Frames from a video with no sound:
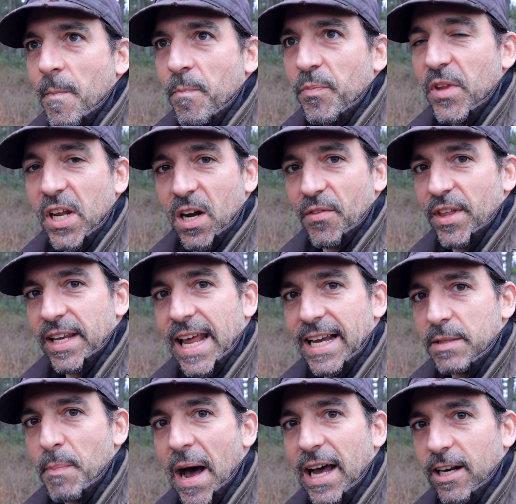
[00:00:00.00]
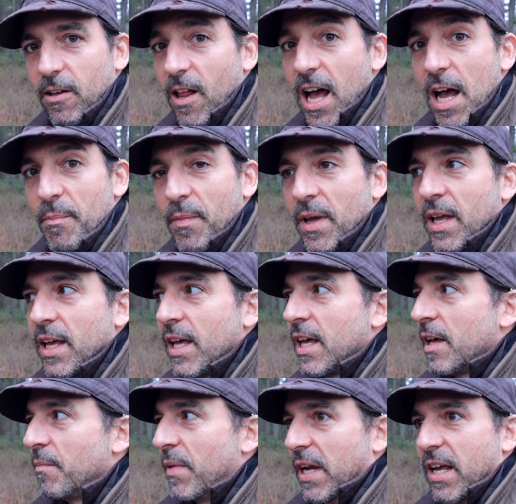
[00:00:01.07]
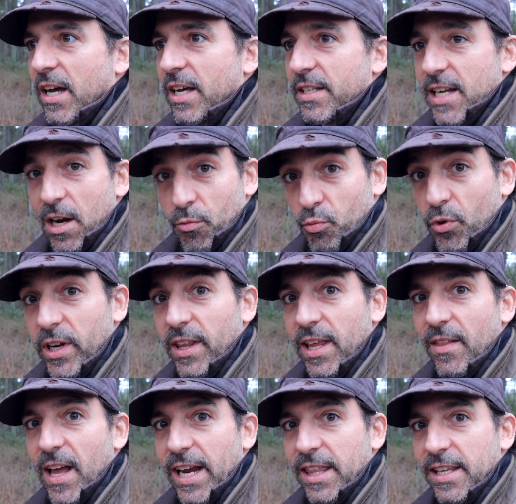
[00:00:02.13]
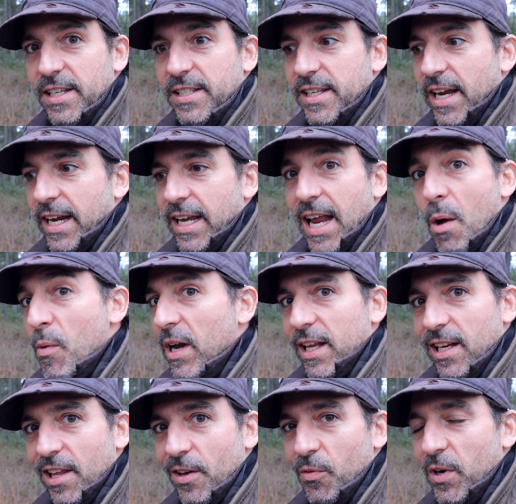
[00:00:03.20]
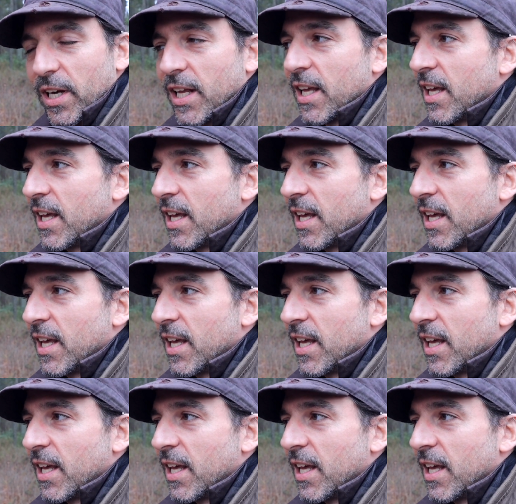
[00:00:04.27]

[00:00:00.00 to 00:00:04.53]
next model up because I really like this thing and I want another one.